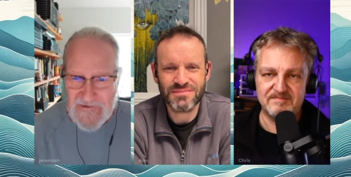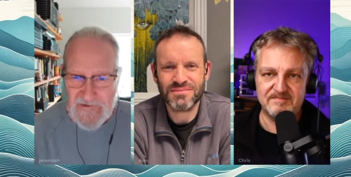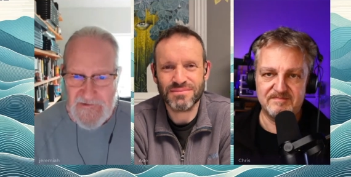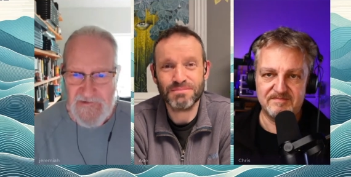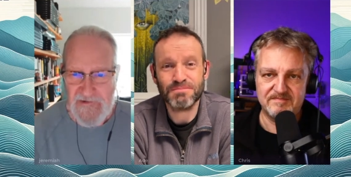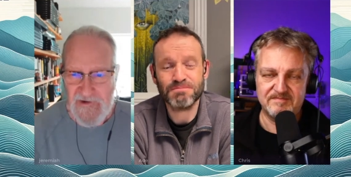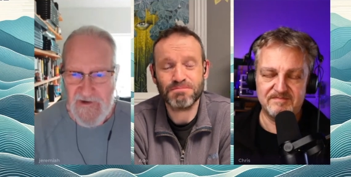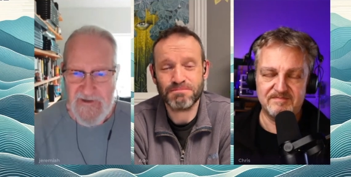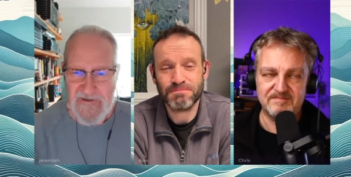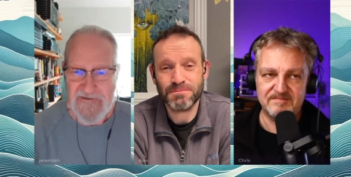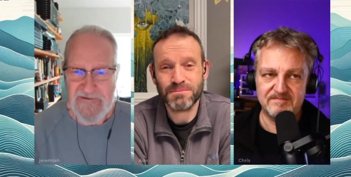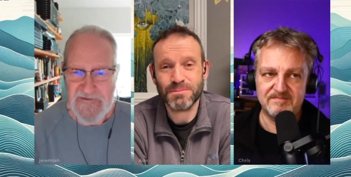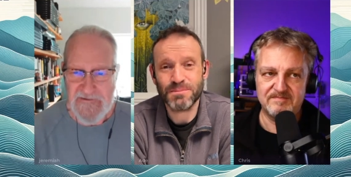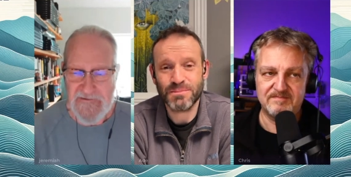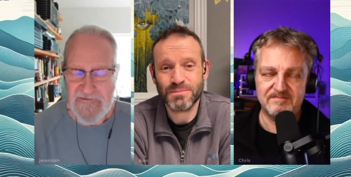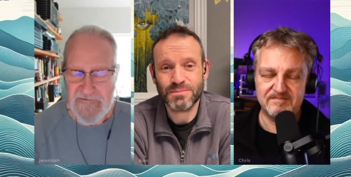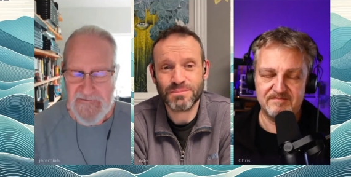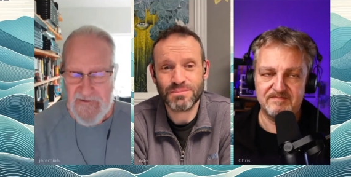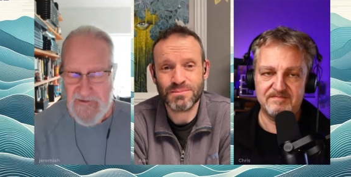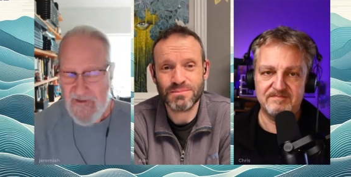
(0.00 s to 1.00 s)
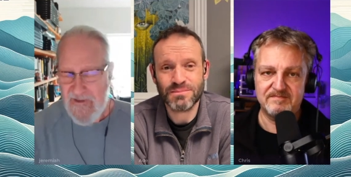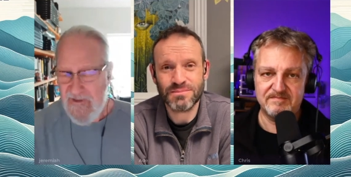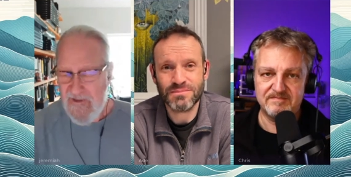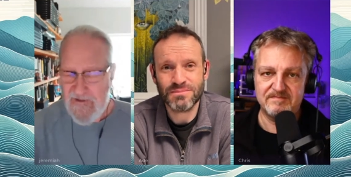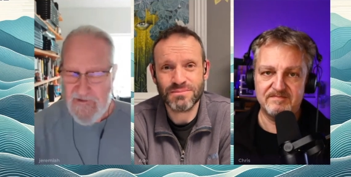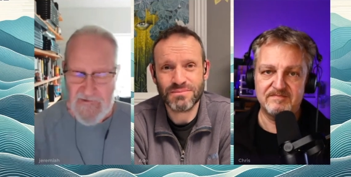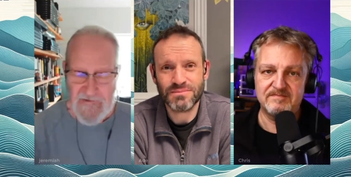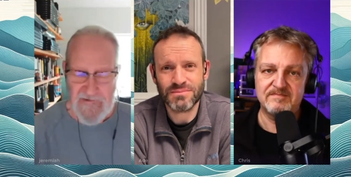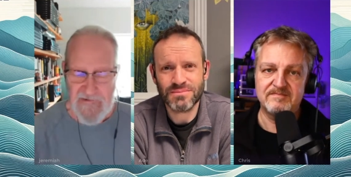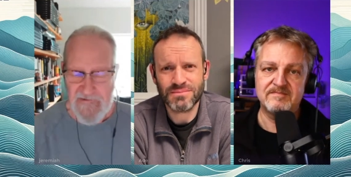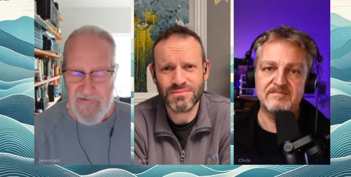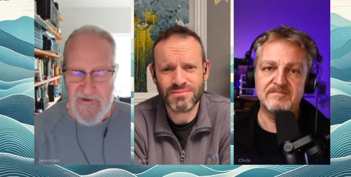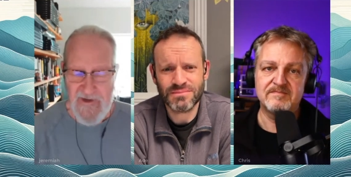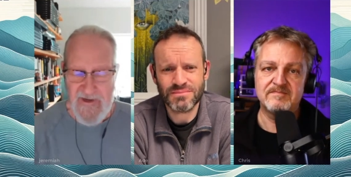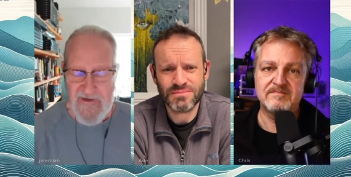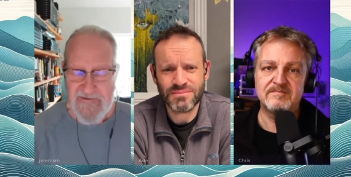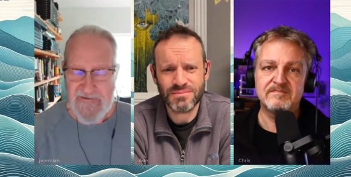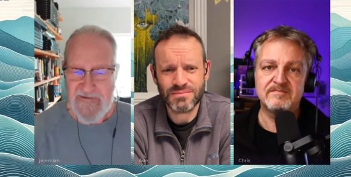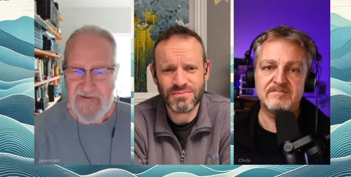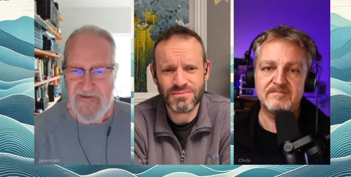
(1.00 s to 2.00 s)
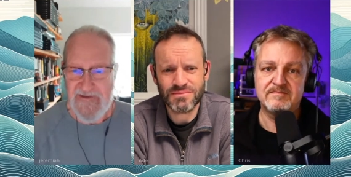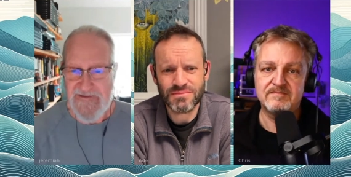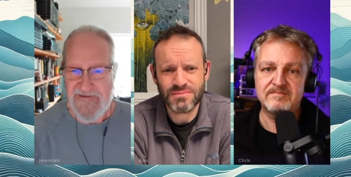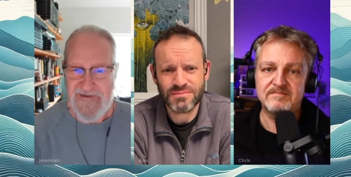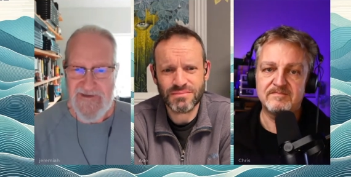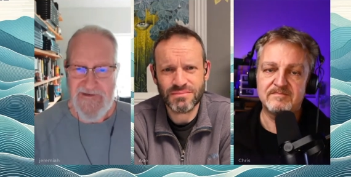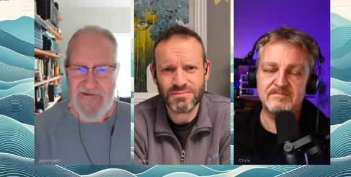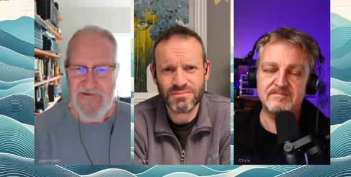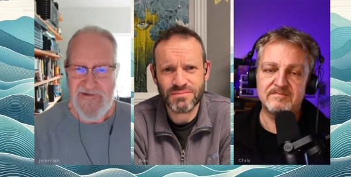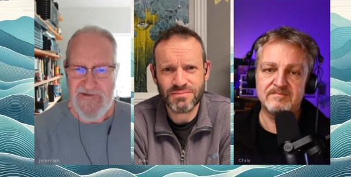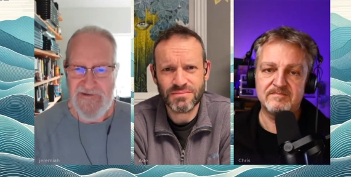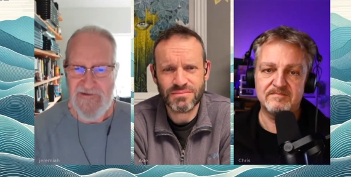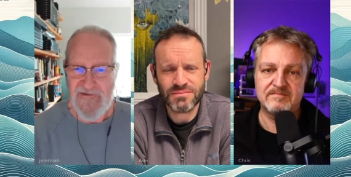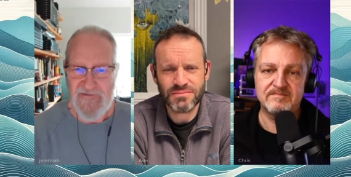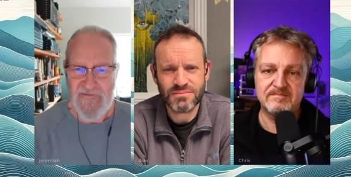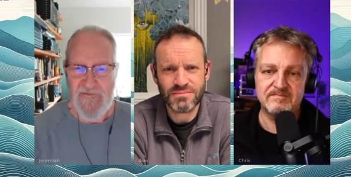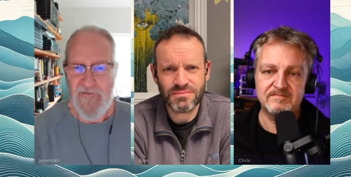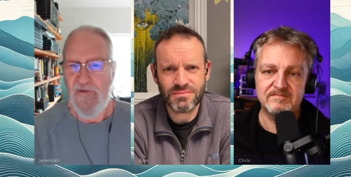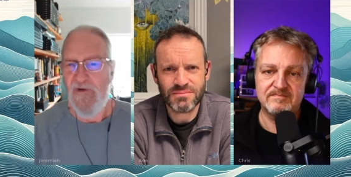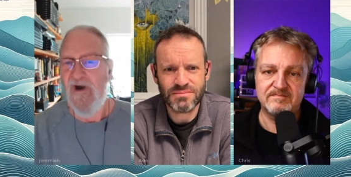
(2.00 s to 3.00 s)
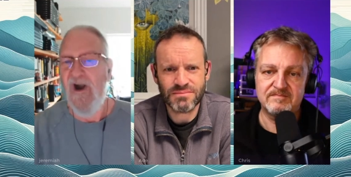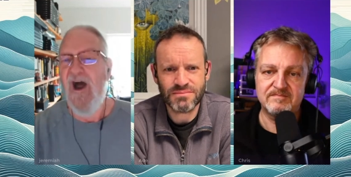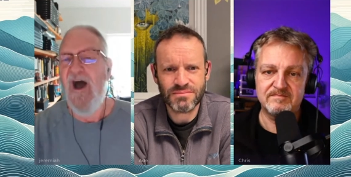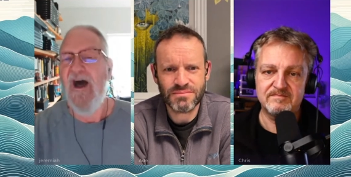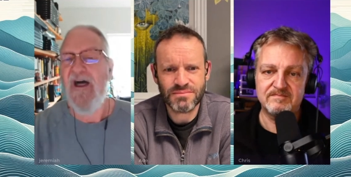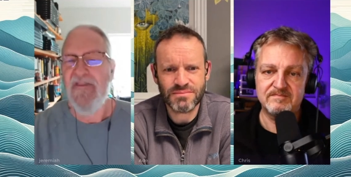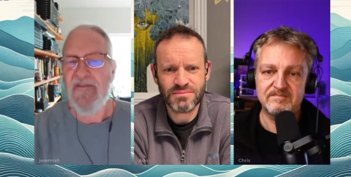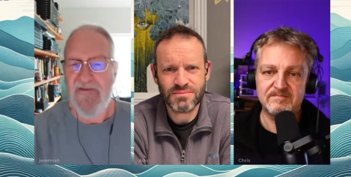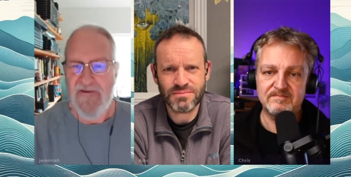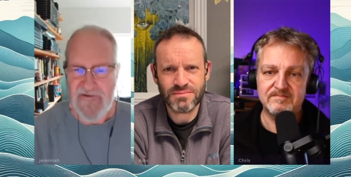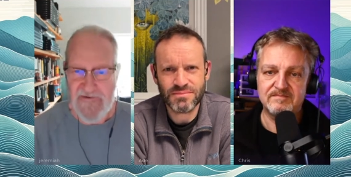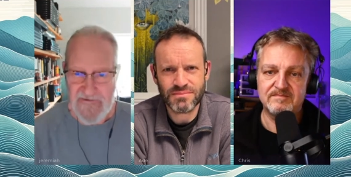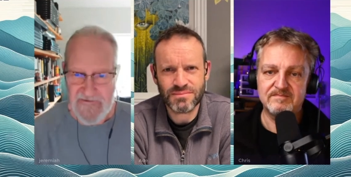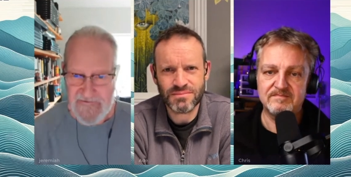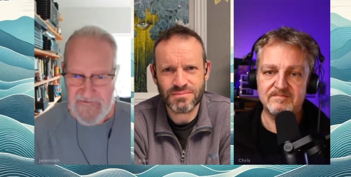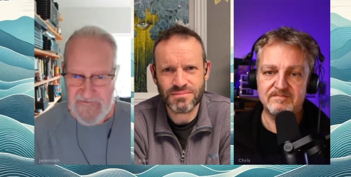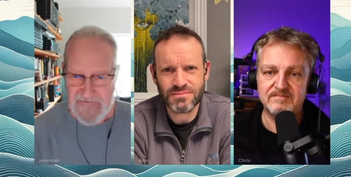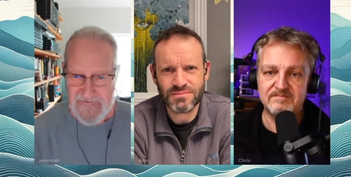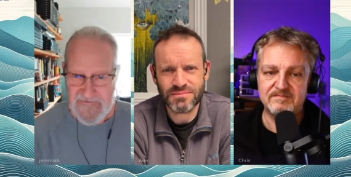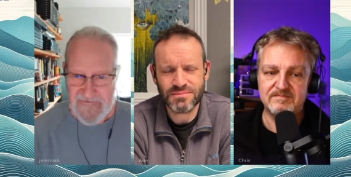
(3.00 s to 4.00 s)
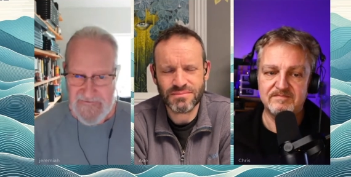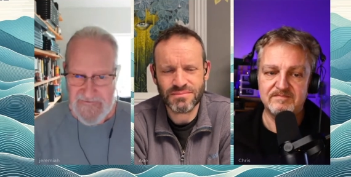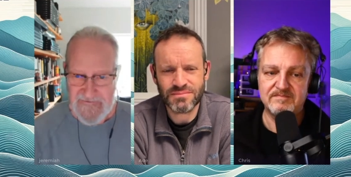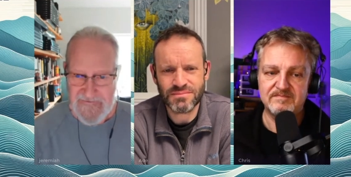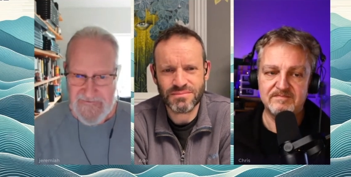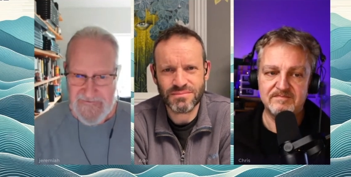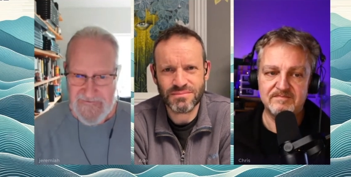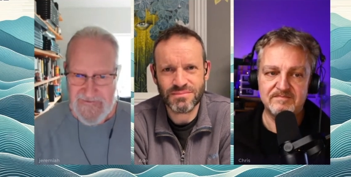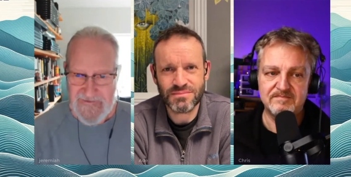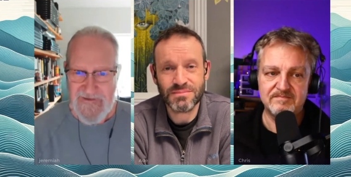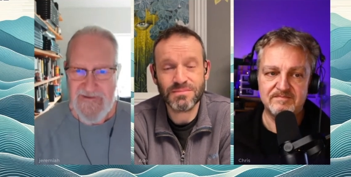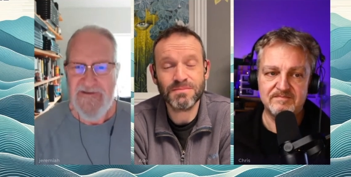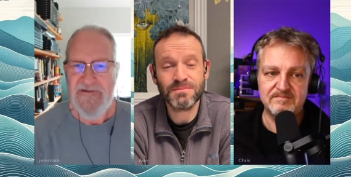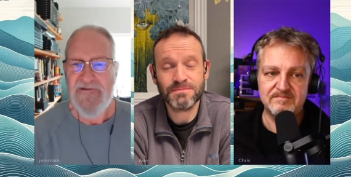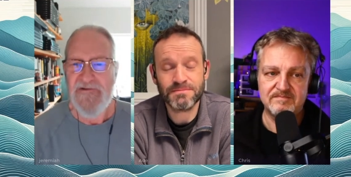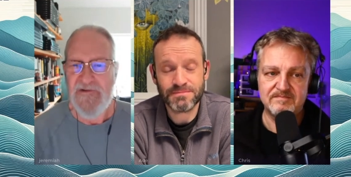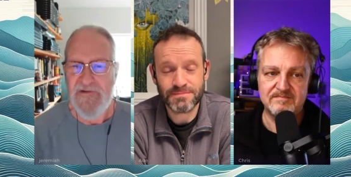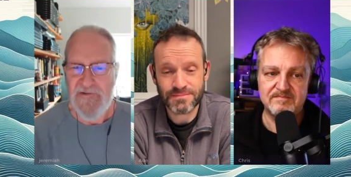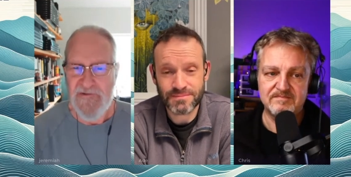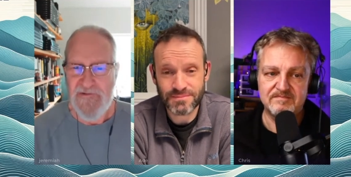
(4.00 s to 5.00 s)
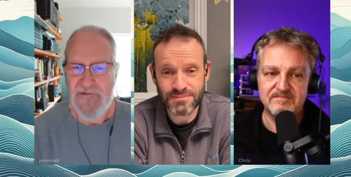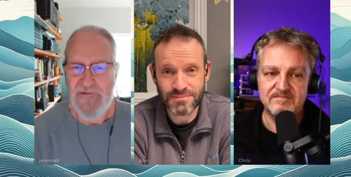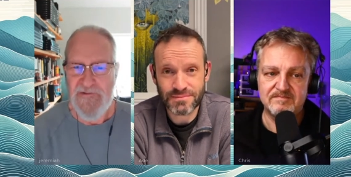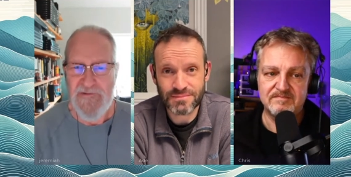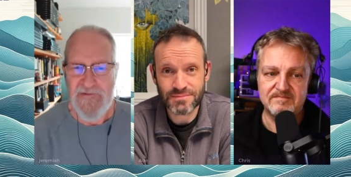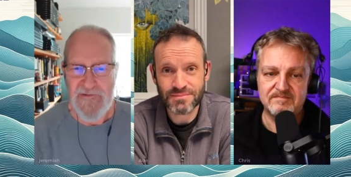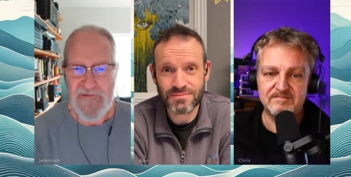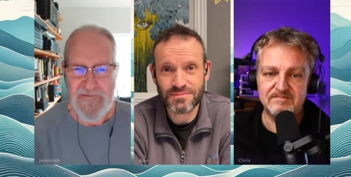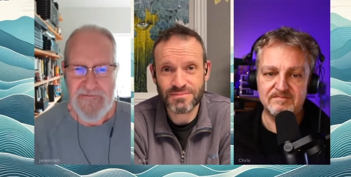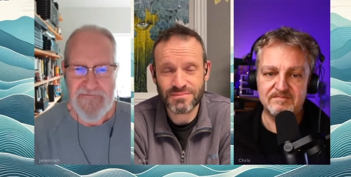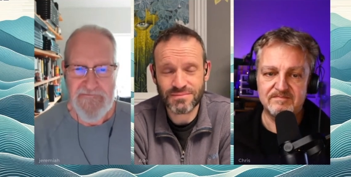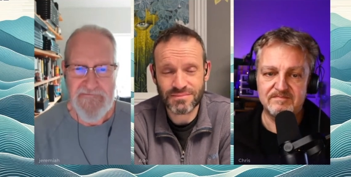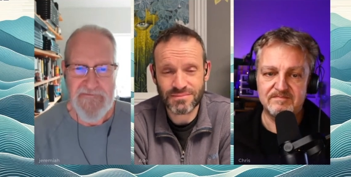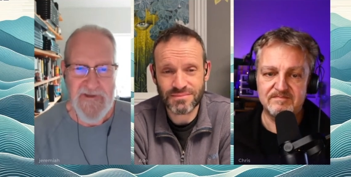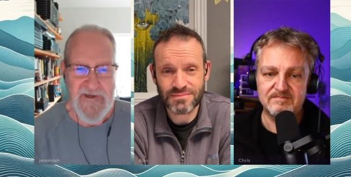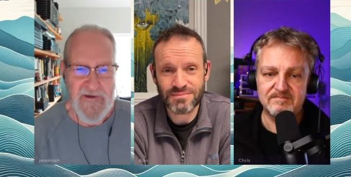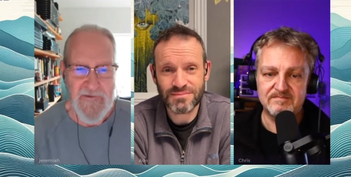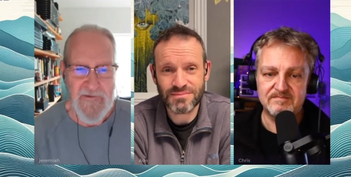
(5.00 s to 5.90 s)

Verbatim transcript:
Speaker 1: trying to create the conditions for others to, you